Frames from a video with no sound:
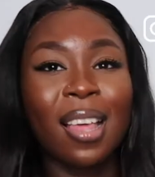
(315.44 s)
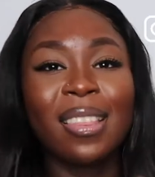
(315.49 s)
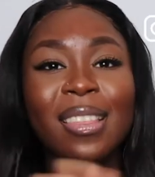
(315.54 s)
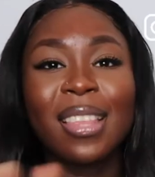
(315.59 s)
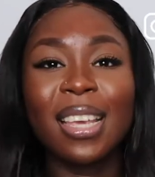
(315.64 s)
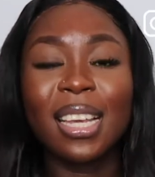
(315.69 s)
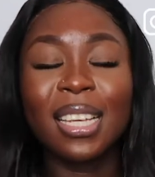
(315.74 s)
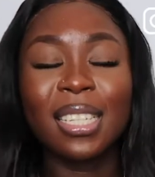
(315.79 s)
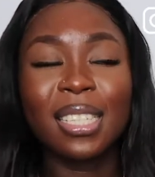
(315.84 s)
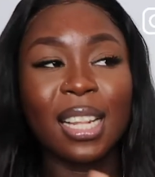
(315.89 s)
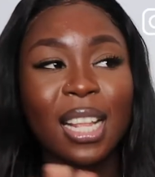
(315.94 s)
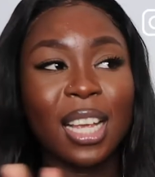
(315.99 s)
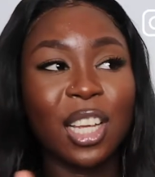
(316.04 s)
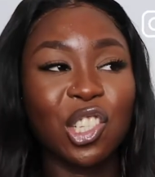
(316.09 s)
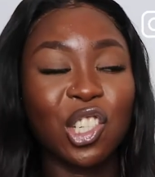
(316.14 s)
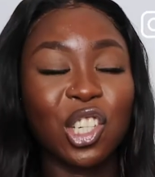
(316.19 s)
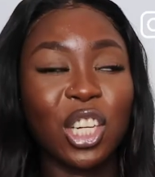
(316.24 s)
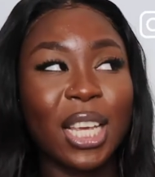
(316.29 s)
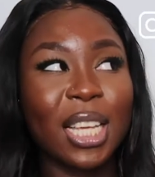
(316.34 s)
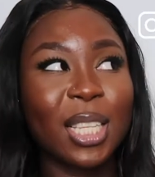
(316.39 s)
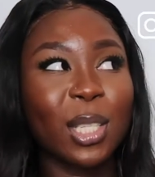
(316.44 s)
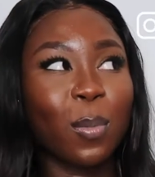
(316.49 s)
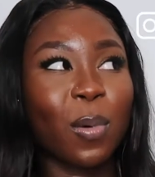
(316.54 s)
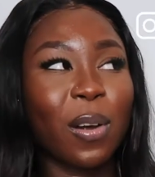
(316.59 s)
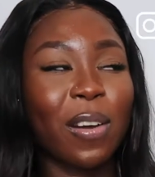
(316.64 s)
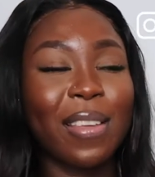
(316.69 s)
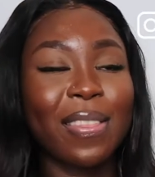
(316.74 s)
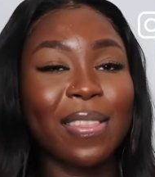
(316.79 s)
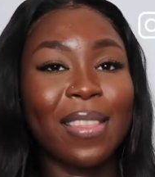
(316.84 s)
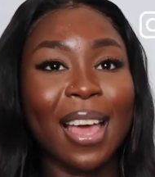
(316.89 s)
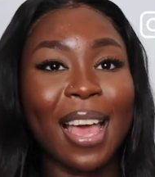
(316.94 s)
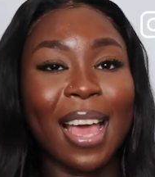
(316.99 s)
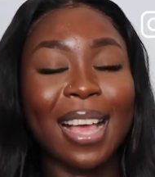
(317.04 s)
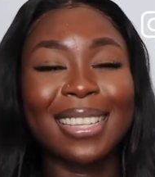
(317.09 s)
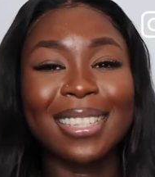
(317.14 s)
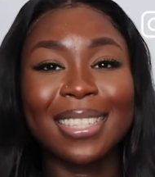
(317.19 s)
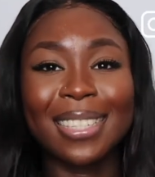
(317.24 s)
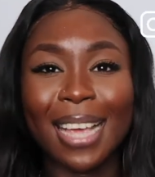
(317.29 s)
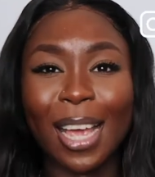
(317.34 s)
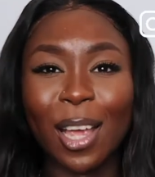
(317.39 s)
These jeans were in their
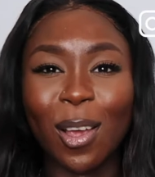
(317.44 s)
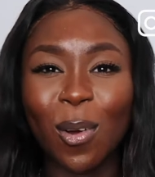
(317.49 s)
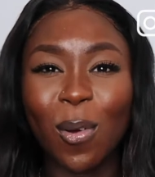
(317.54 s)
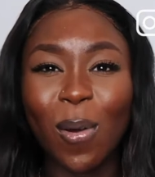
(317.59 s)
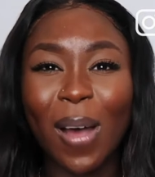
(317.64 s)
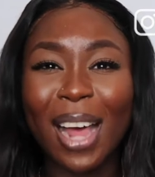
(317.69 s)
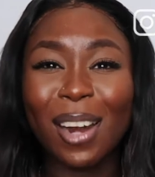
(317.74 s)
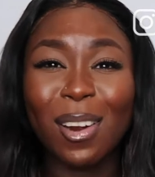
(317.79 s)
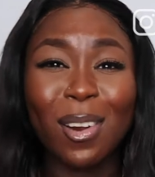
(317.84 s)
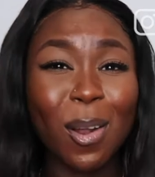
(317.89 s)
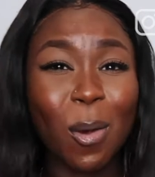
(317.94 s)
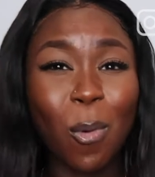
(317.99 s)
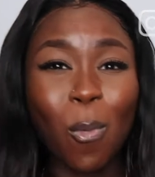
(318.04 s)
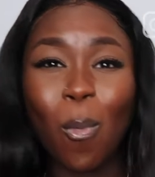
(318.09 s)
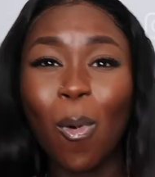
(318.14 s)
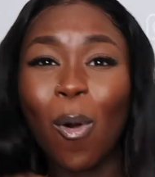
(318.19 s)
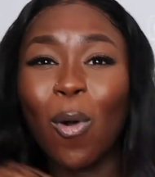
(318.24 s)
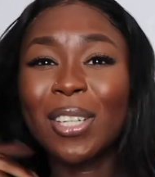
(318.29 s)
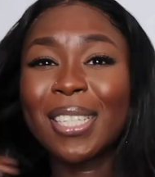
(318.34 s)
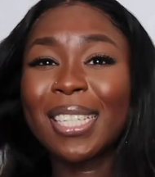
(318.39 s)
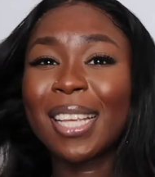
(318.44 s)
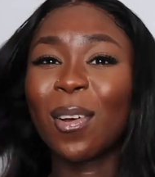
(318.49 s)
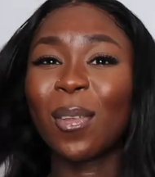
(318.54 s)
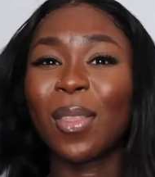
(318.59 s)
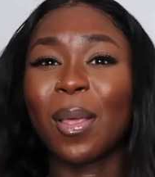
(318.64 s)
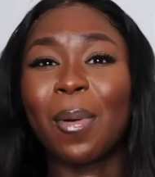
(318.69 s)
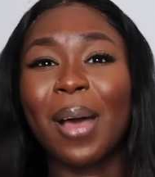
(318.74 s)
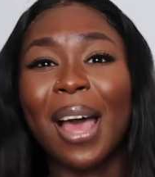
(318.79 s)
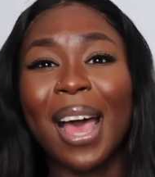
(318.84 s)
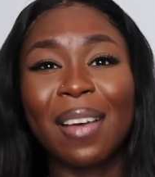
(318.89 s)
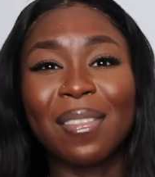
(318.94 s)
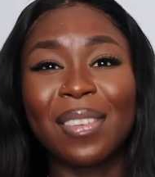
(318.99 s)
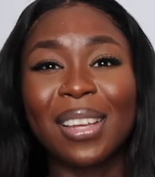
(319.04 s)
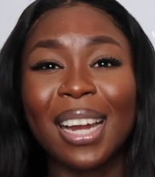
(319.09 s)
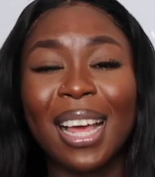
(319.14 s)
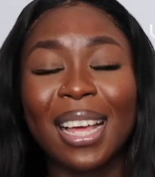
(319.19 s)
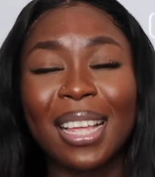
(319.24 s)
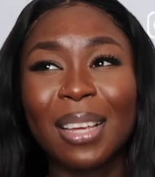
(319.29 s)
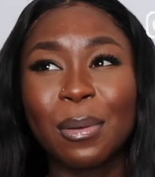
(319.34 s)
sale. I don't know what sale they were having.